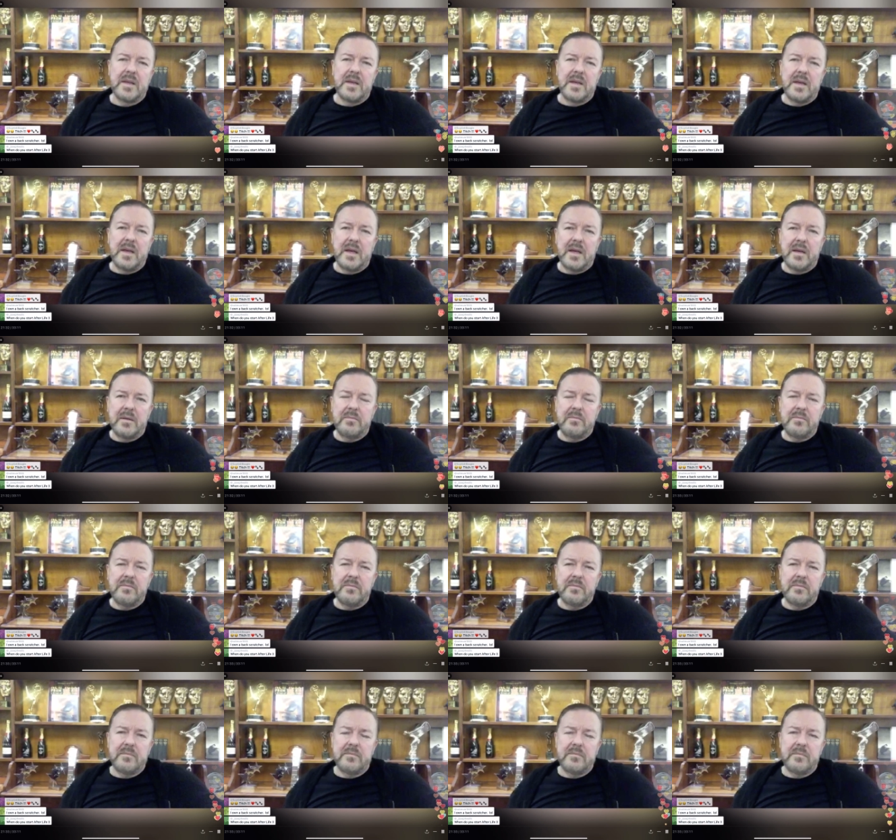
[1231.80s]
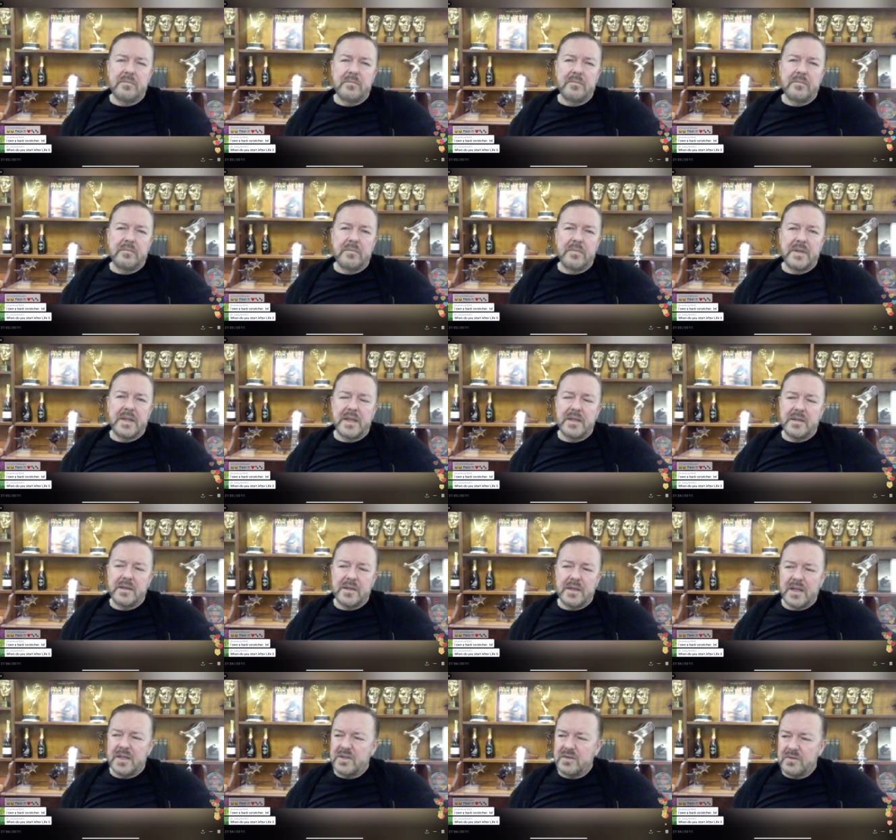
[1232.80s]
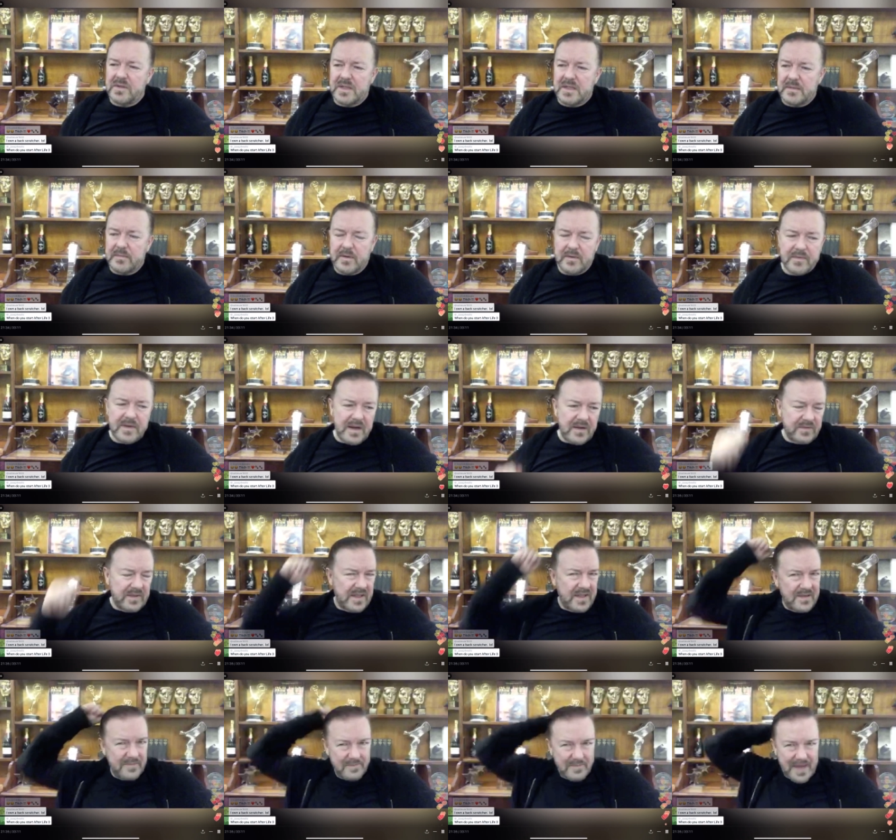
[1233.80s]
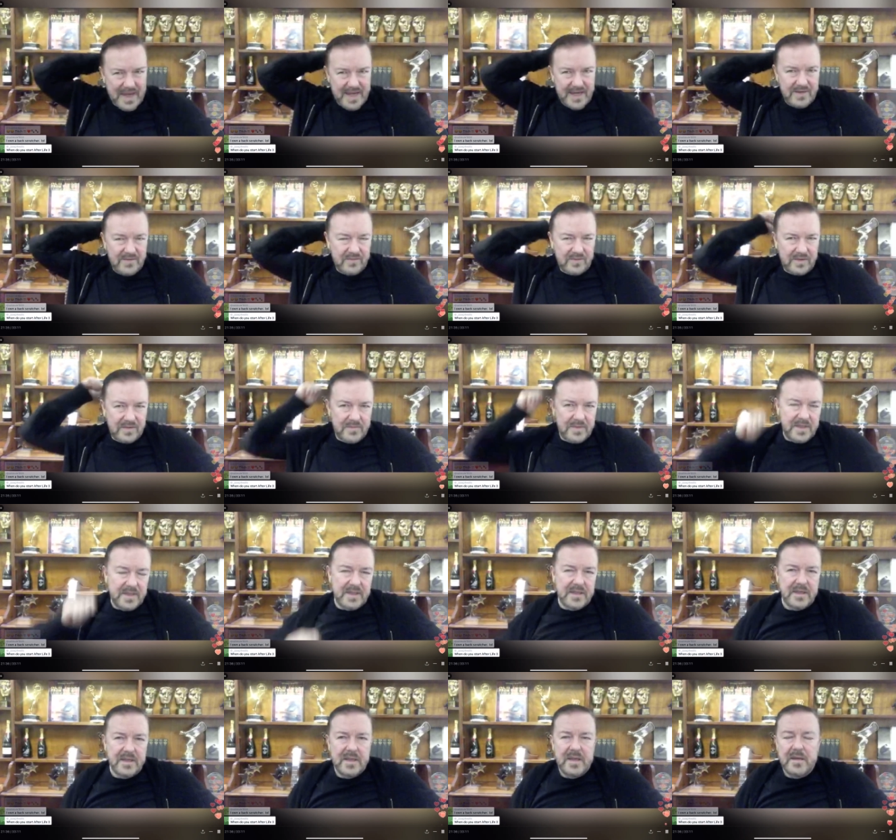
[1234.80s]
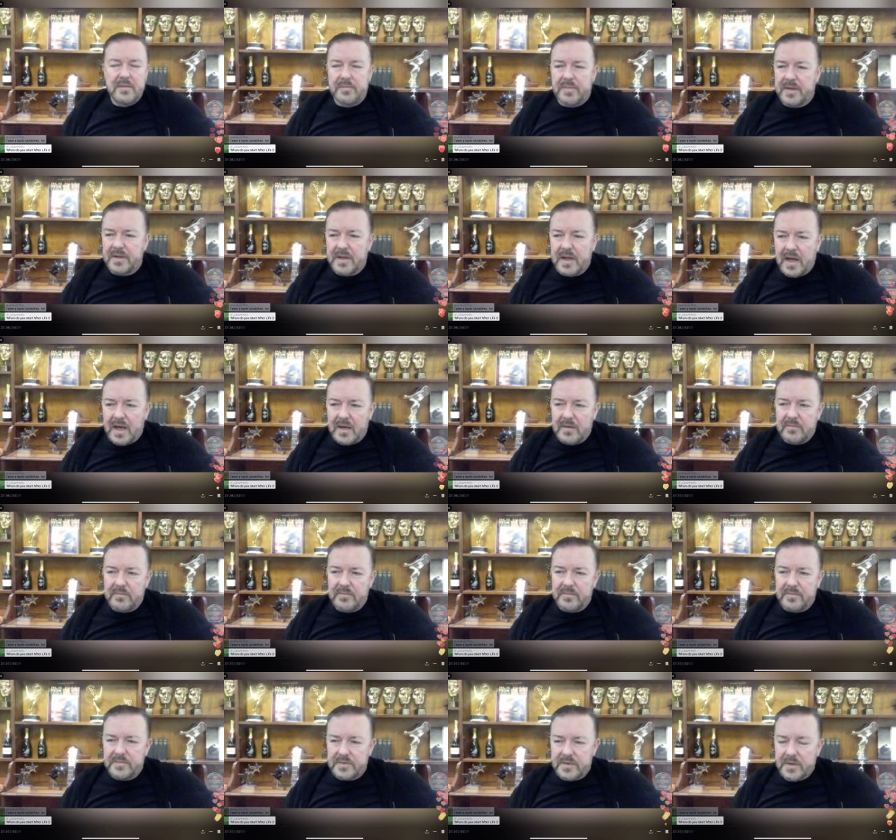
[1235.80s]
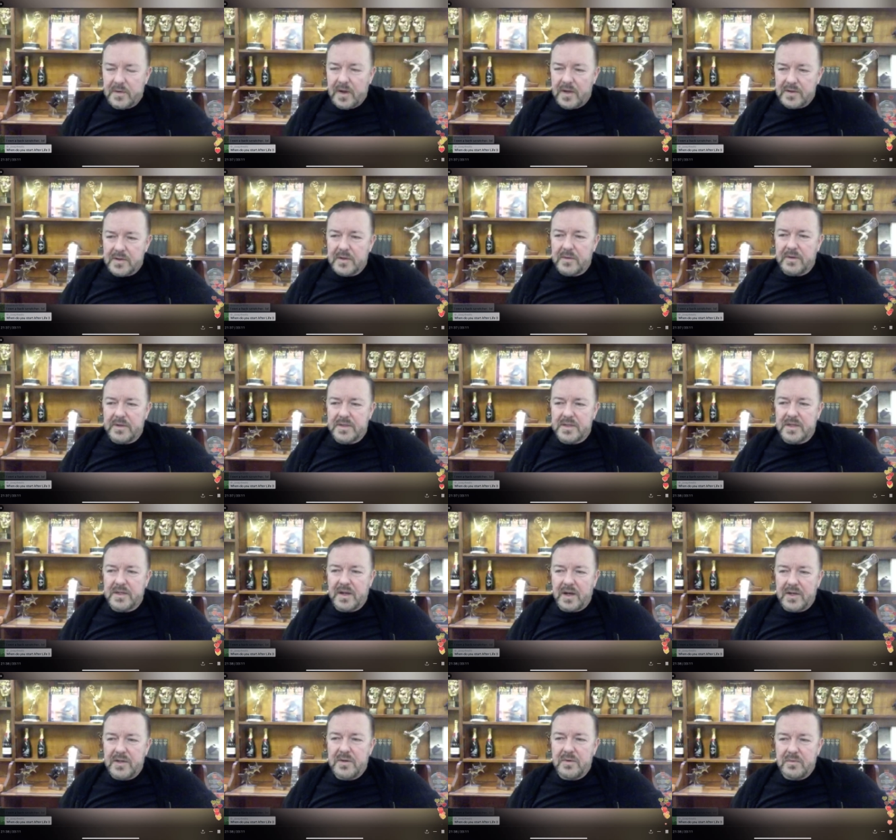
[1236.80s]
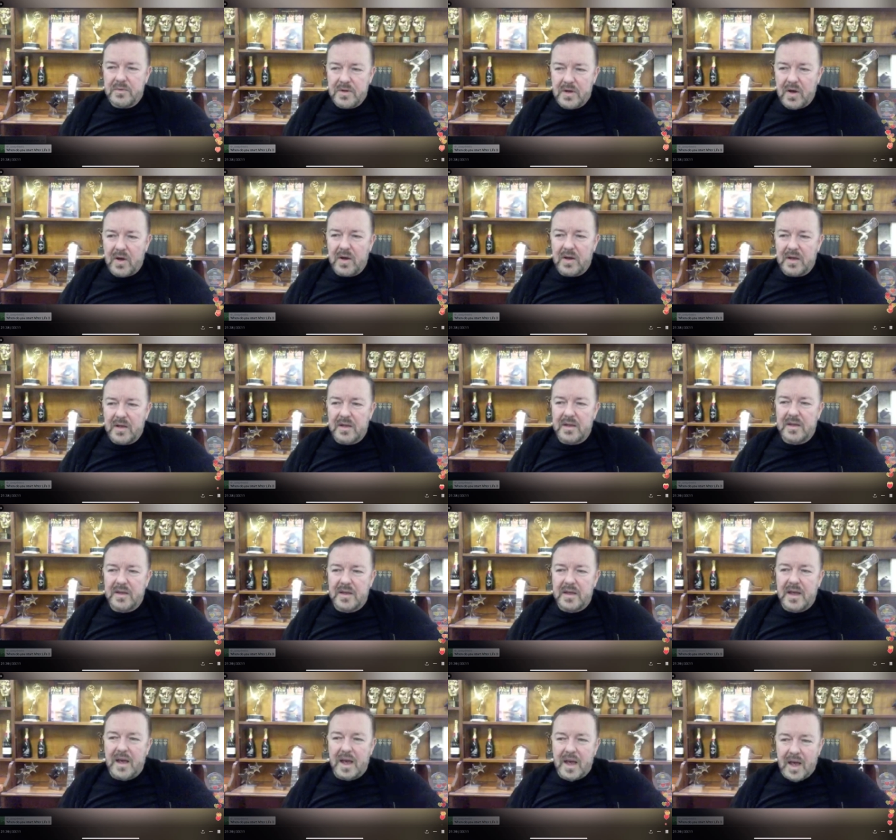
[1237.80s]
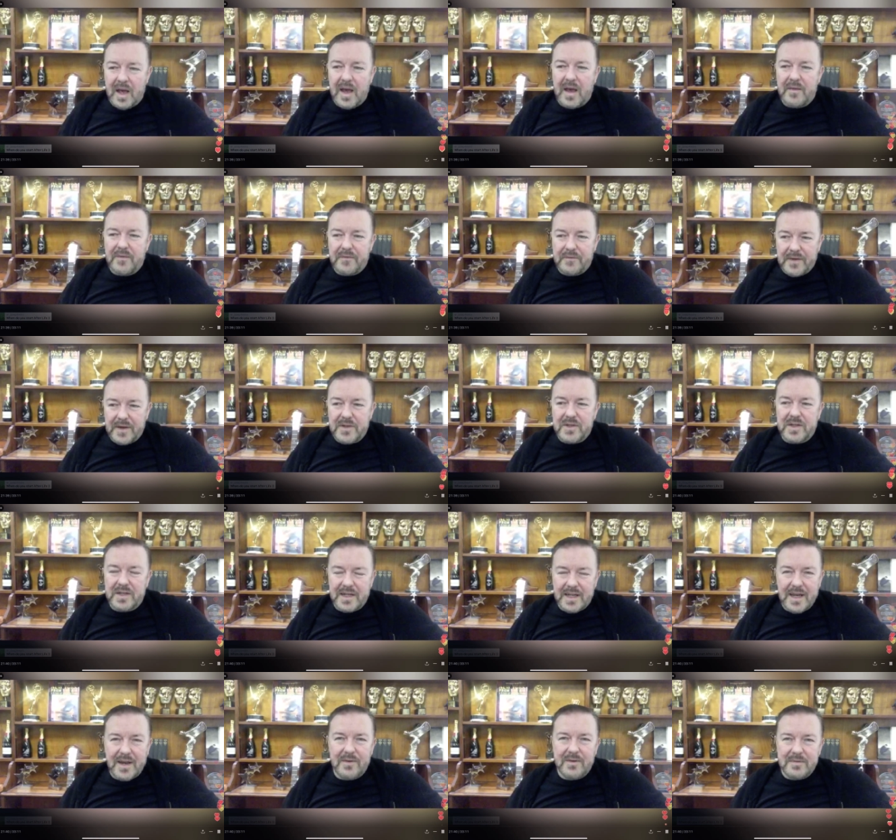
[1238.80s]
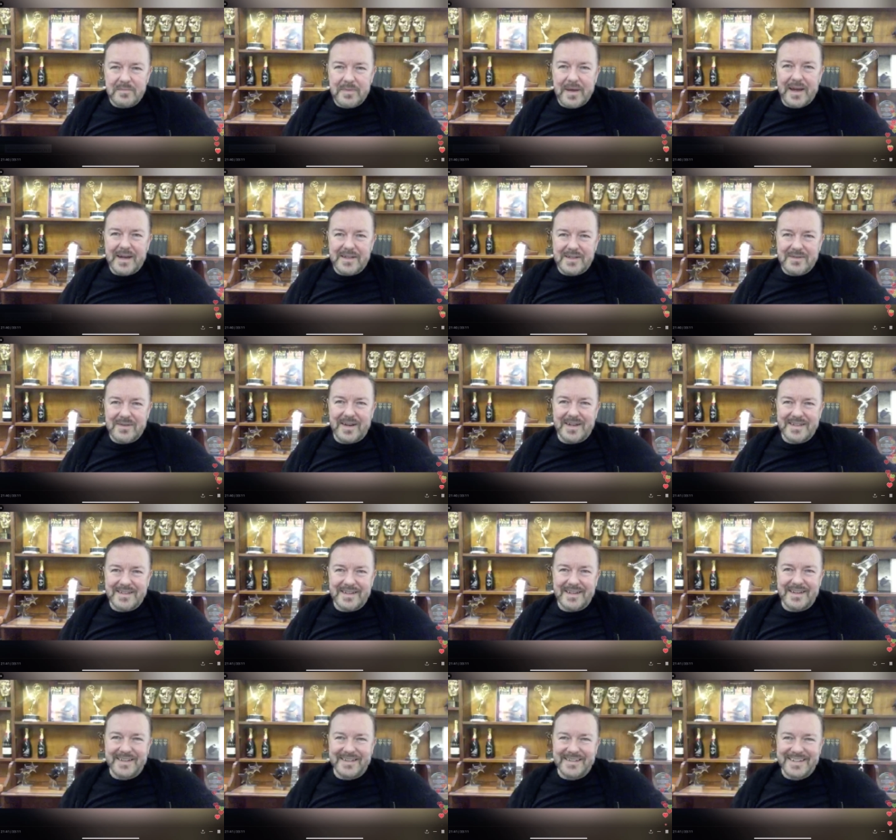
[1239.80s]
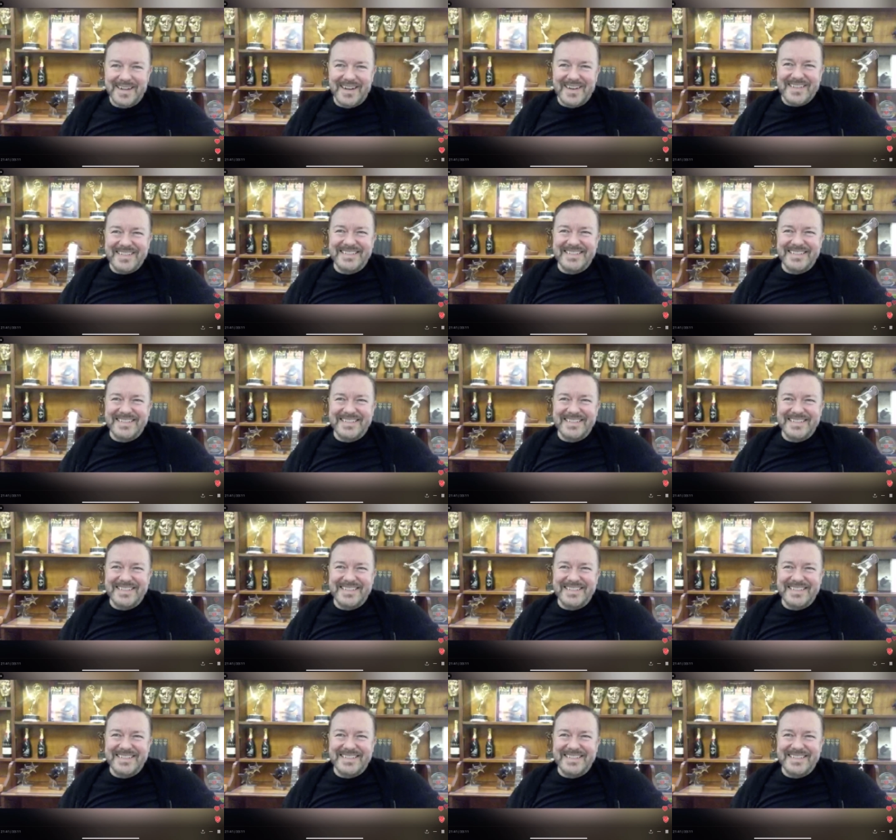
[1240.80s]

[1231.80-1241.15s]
And then there's usually somewhere around in it, a pen or something. But no, to answer your question, I do not officially own a back scratcher. No.